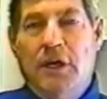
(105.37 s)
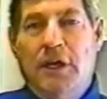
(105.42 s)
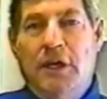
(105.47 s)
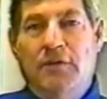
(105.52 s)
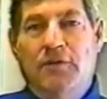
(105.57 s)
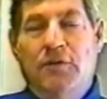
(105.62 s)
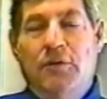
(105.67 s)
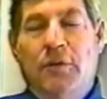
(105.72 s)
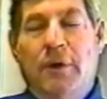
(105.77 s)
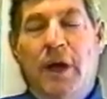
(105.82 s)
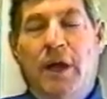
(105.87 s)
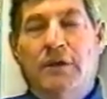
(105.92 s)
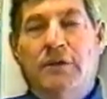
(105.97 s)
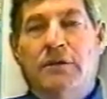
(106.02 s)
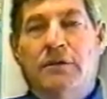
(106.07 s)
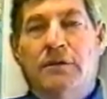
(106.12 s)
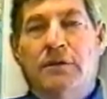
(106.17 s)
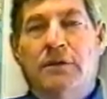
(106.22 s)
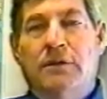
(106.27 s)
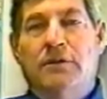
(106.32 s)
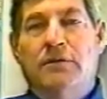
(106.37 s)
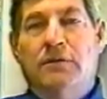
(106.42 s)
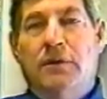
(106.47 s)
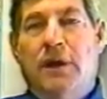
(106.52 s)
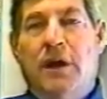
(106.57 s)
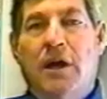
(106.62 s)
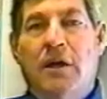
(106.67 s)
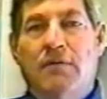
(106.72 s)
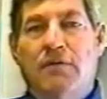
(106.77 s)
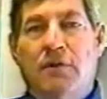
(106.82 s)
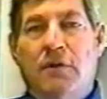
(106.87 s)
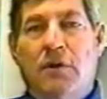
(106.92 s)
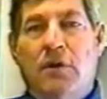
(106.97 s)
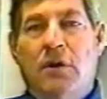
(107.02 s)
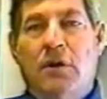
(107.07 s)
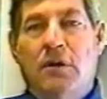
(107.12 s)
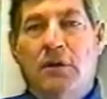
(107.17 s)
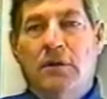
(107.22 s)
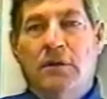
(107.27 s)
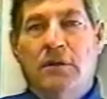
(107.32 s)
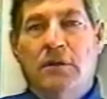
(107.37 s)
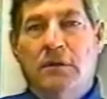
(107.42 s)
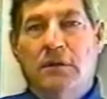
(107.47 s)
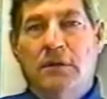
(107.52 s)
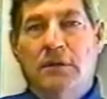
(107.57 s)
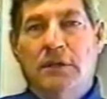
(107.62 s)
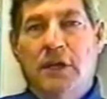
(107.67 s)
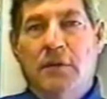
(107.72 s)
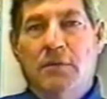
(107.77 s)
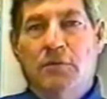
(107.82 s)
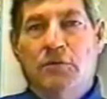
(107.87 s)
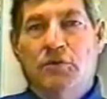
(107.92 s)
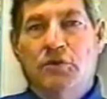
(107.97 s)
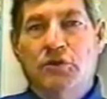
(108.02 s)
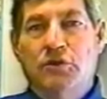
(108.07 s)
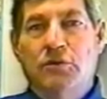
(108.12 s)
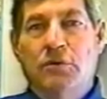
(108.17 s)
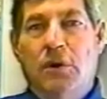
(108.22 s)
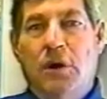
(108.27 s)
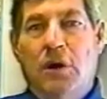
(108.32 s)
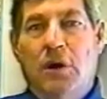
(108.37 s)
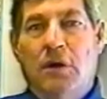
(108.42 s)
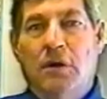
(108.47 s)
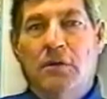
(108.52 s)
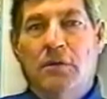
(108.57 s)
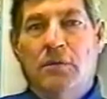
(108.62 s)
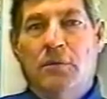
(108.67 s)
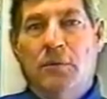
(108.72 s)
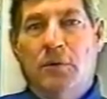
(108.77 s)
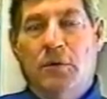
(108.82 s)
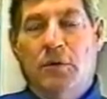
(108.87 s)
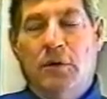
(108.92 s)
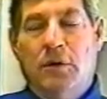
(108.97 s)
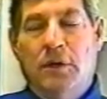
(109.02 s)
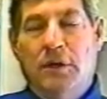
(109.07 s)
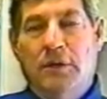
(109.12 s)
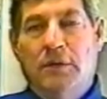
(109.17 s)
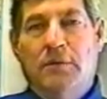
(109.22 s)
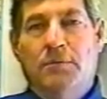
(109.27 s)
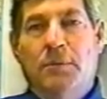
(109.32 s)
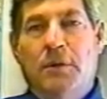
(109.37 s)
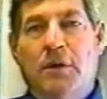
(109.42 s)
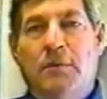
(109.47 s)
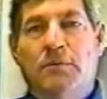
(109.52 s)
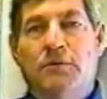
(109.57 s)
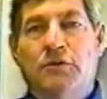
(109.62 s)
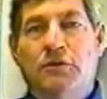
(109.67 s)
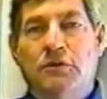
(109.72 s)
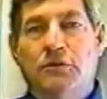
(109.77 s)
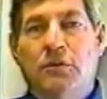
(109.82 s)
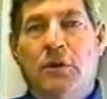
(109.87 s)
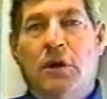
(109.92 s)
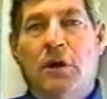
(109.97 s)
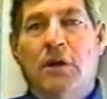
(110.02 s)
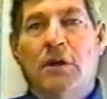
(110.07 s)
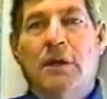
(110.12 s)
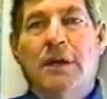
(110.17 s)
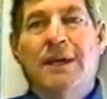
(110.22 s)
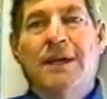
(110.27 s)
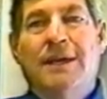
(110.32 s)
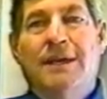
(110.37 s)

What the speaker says: If you actually drive the table too hard or hit the bump too hard,